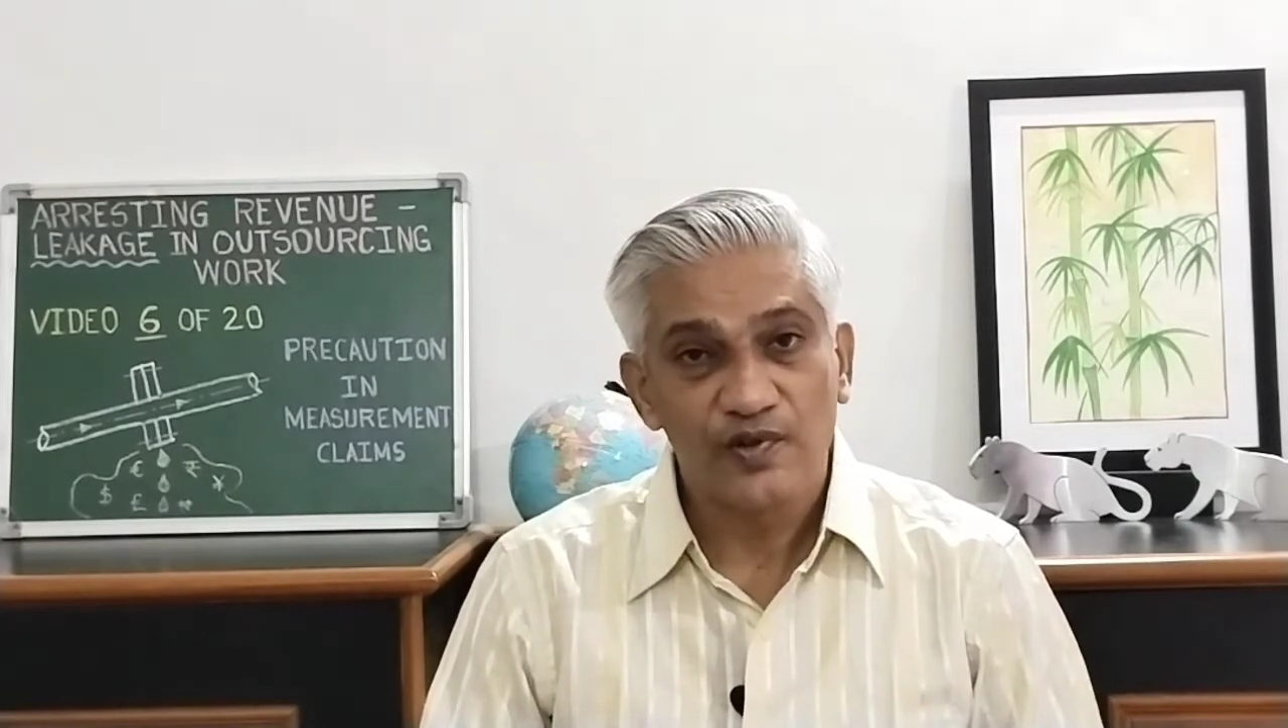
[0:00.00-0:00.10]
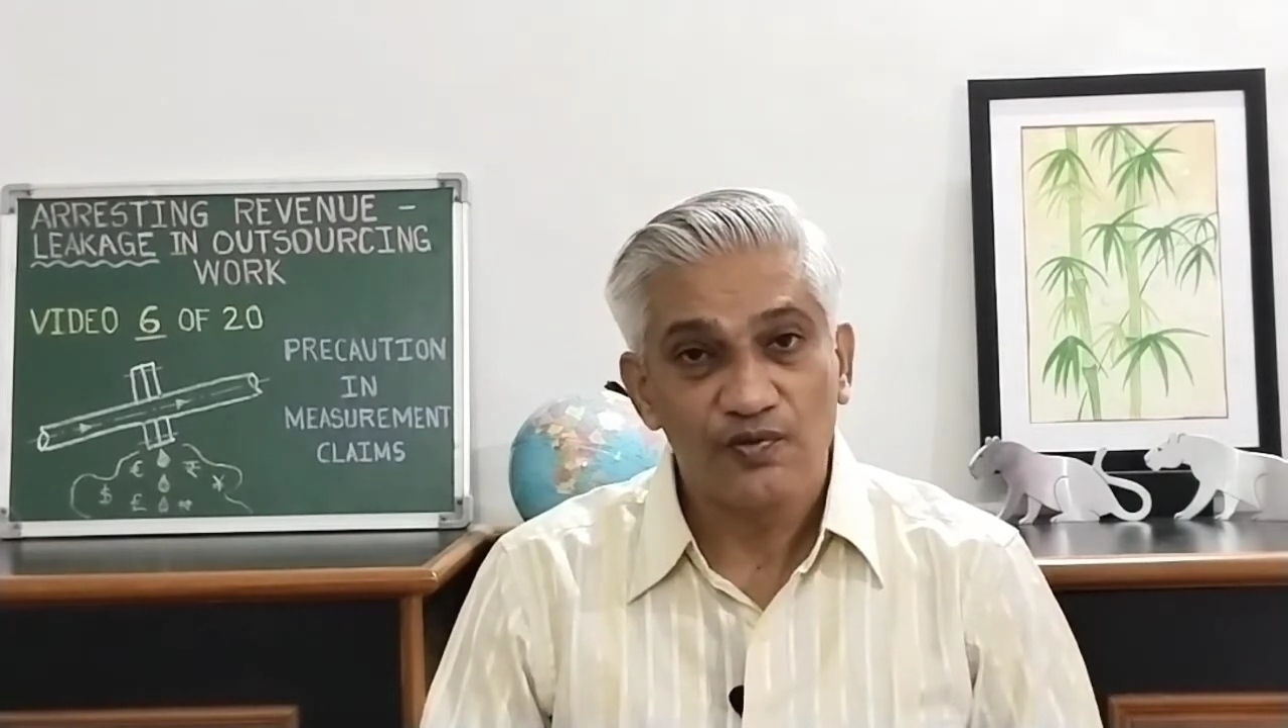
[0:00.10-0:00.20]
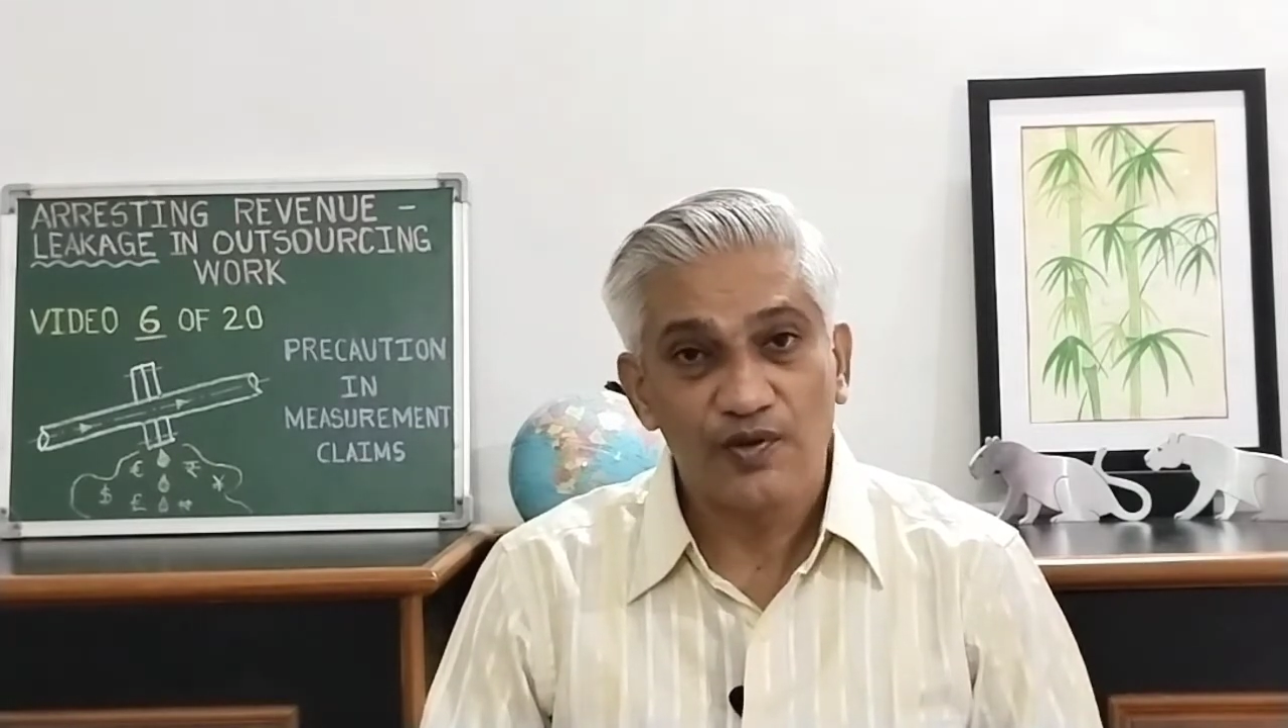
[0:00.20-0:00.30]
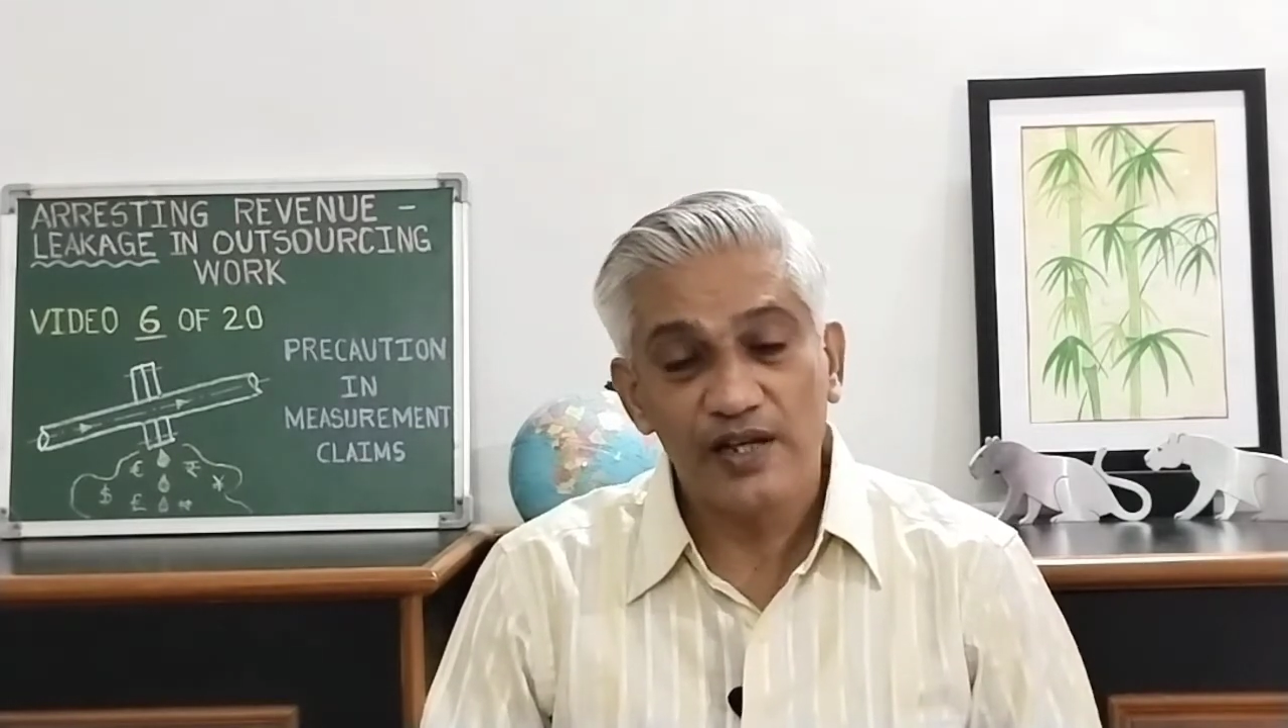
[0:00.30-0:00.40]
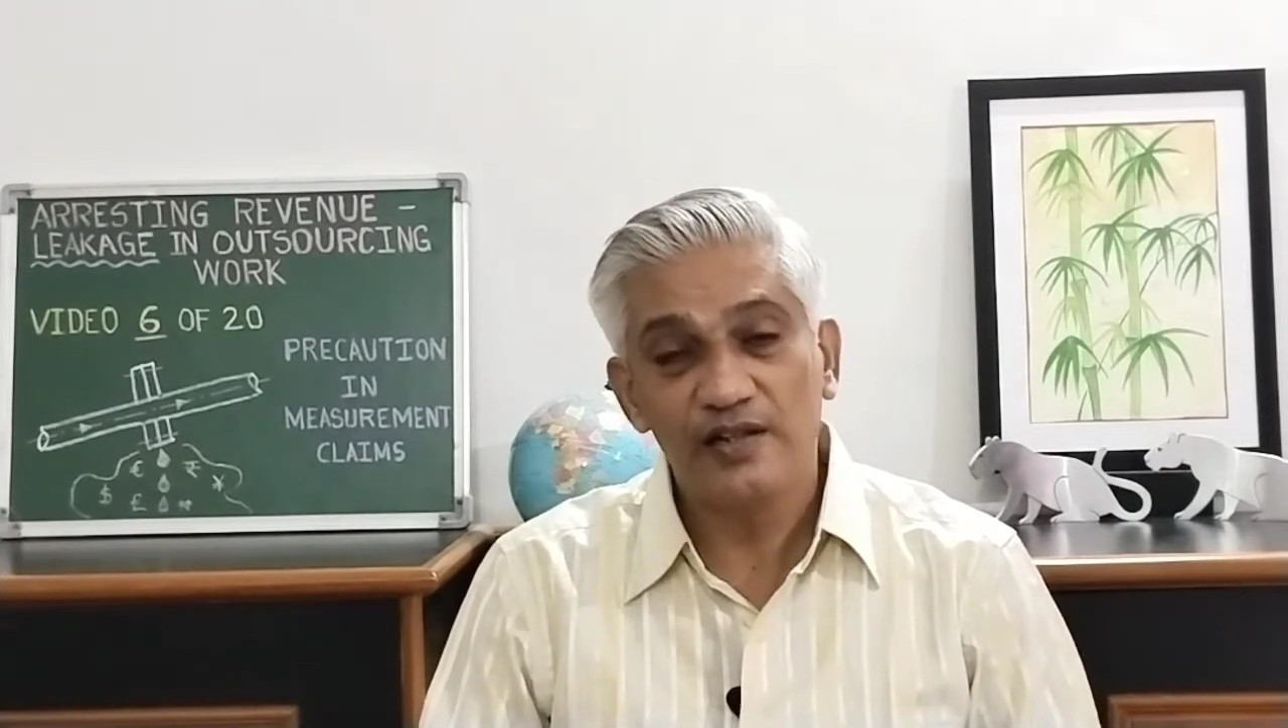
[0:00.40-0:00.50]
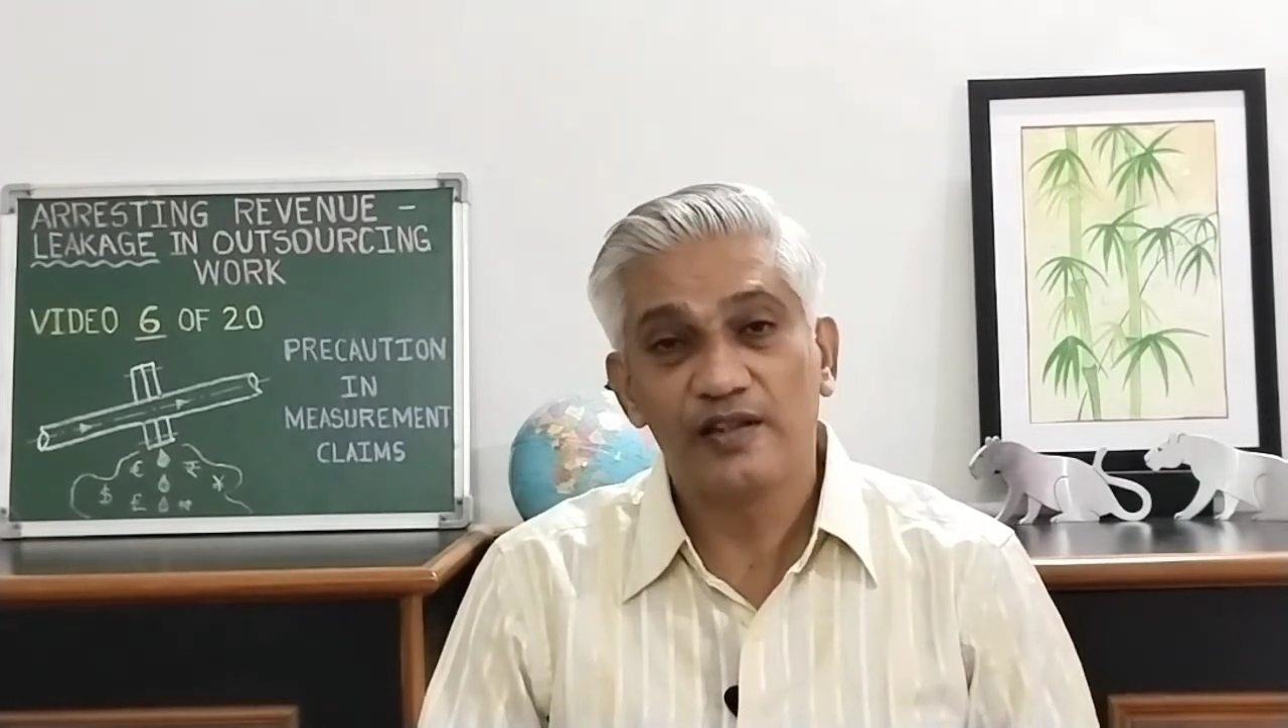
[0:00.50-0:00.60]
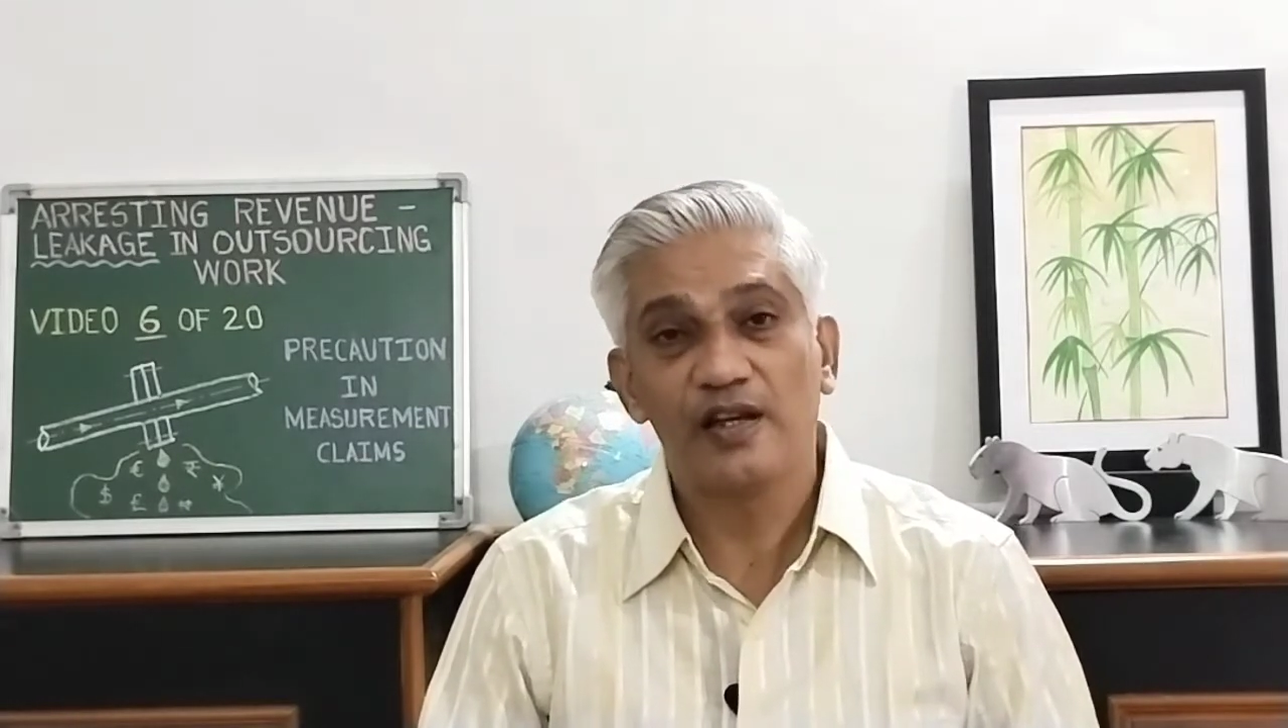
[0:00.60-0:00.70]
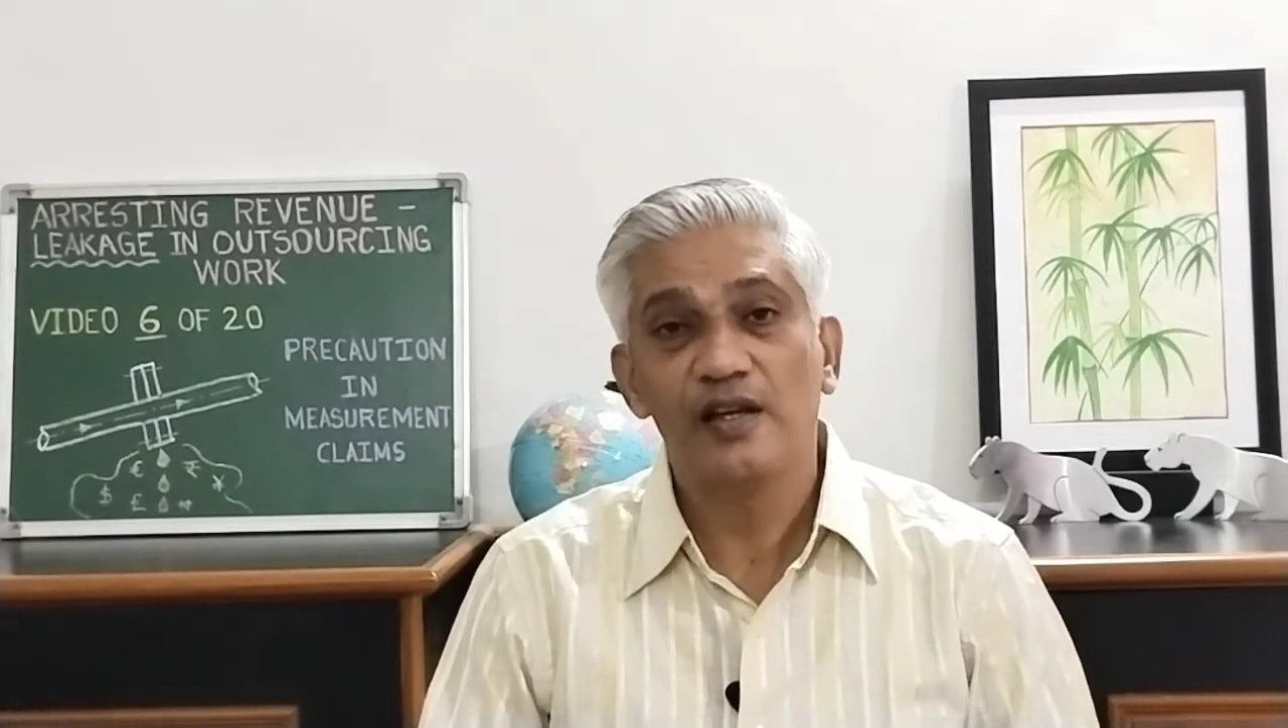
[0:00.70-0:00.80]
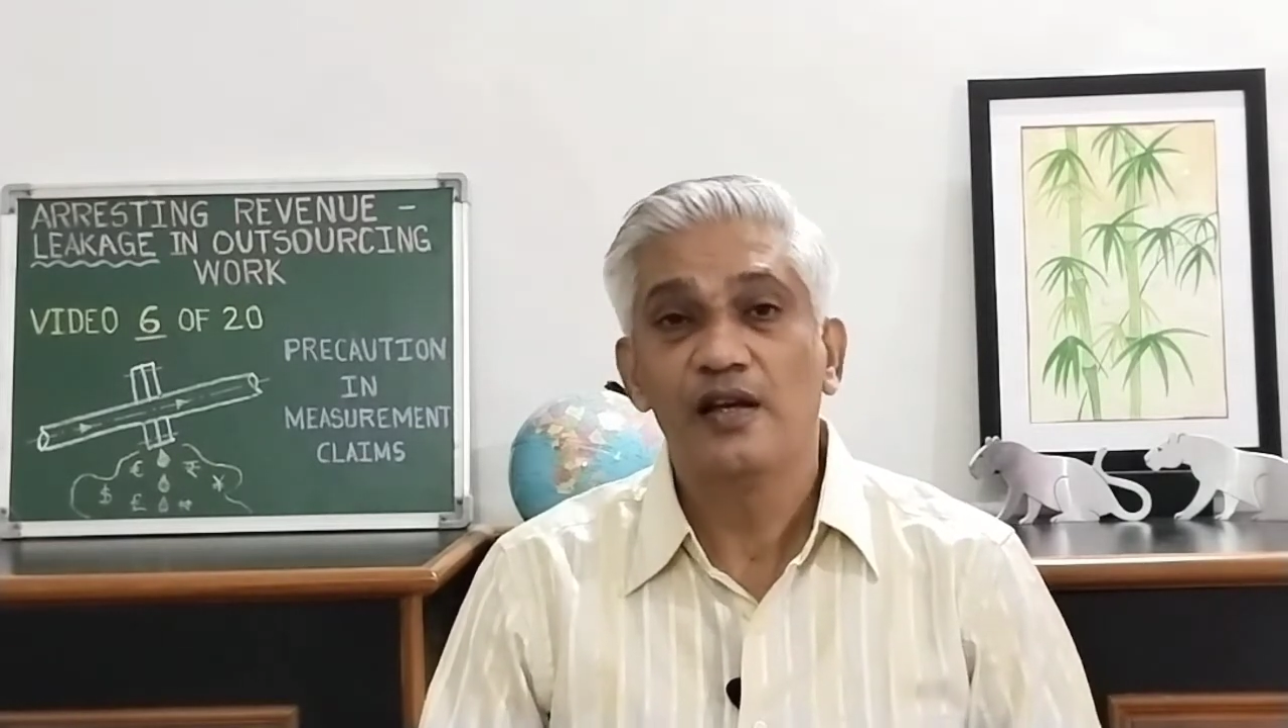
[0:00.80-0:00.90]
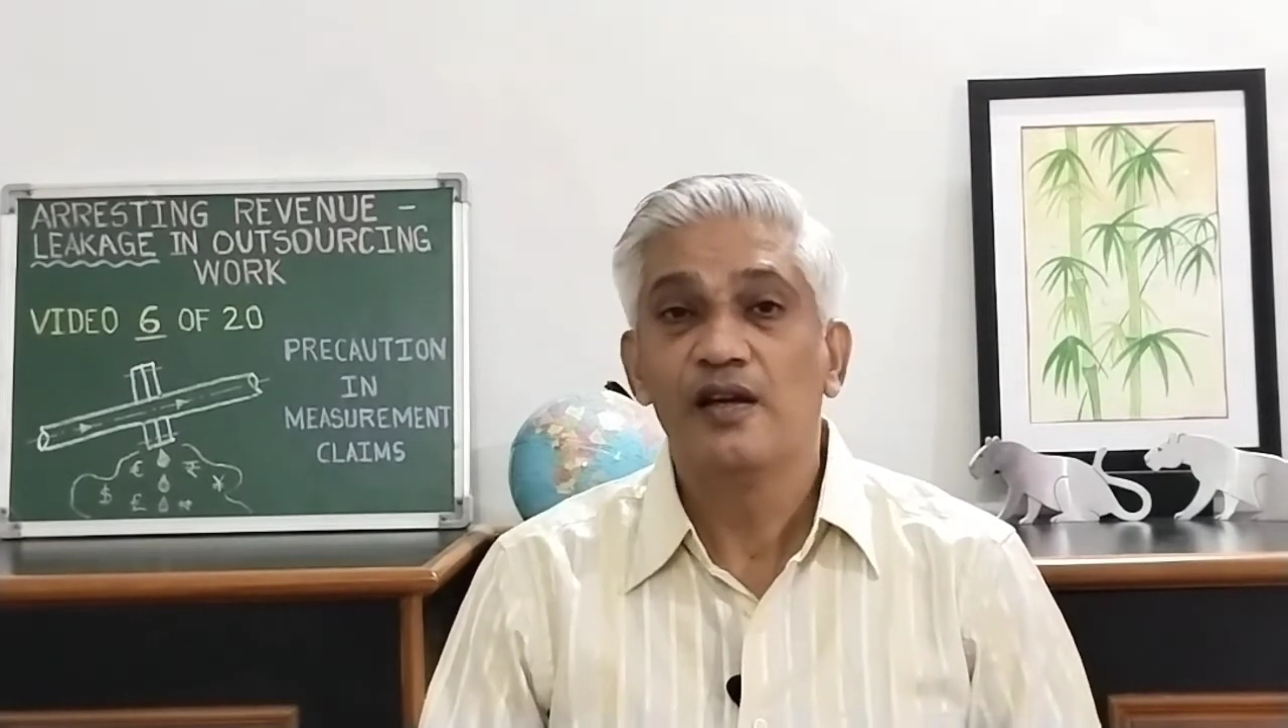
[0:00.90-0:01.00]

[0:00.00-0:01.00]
while the